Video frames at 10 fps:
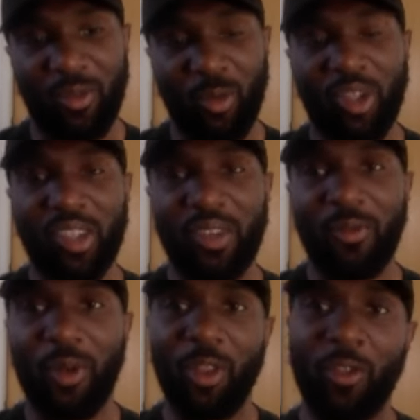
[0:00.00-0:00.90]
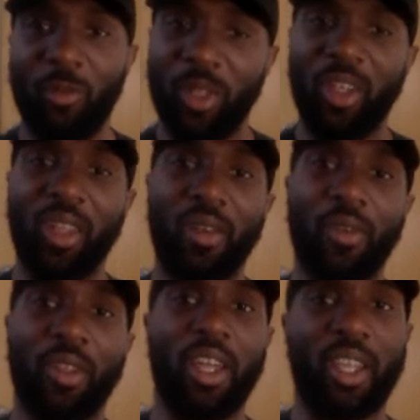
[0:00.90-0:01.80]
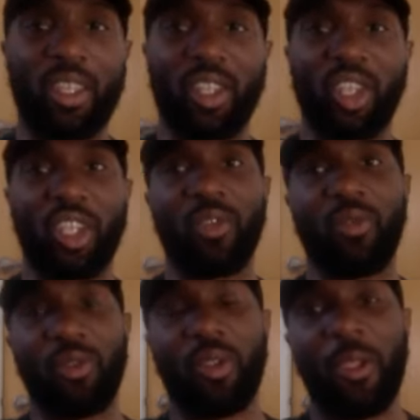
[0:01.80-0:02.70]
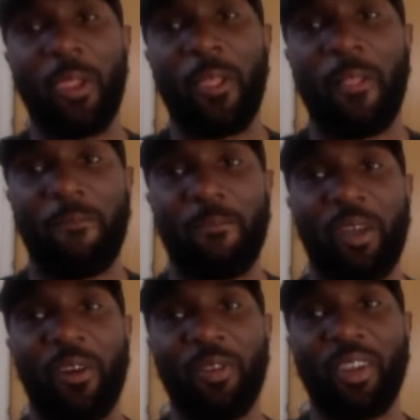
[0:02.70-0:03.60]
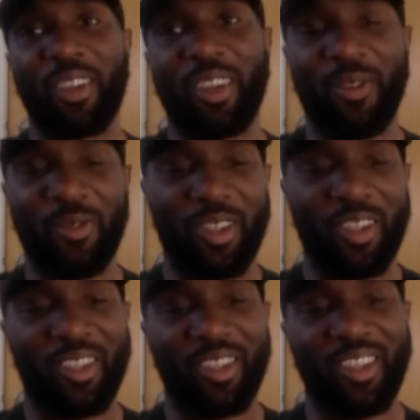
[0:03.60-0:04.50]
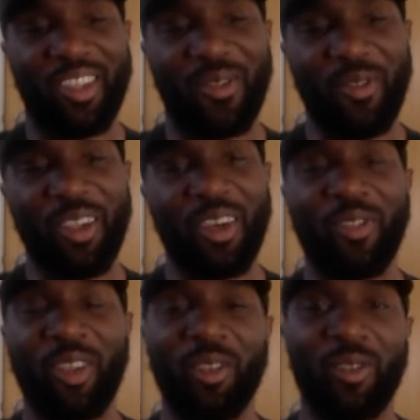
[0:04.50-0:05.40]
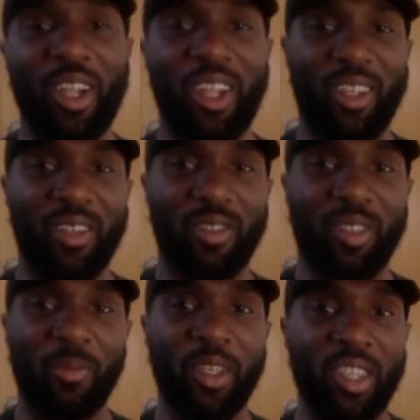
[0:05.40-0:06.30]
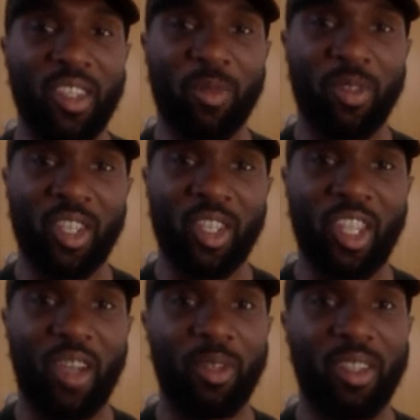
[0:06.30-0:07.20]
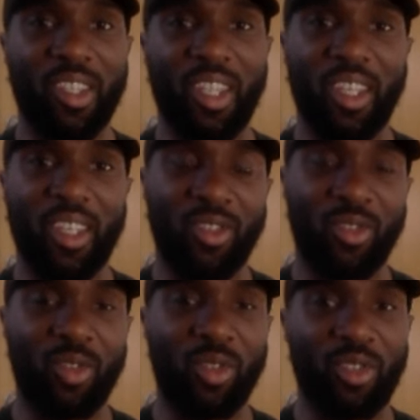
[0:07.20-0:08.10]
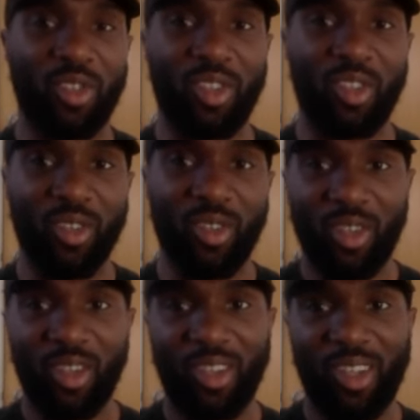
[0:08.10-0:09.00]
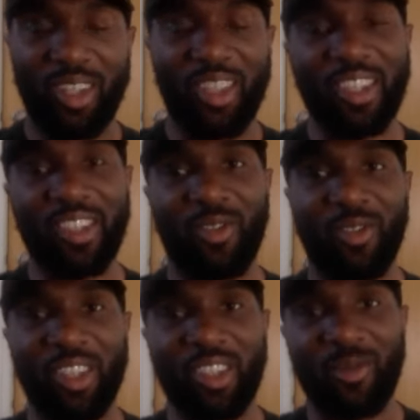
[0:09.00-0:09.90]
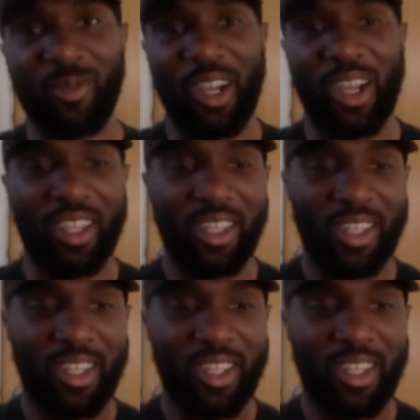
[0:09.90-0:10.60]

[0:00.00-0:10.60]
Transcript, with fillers: what's in front of me and everything I can achieve, I think I think I think I've done all right to be in this position that I'm in today. You know, you know, yeah. and that's the reason why.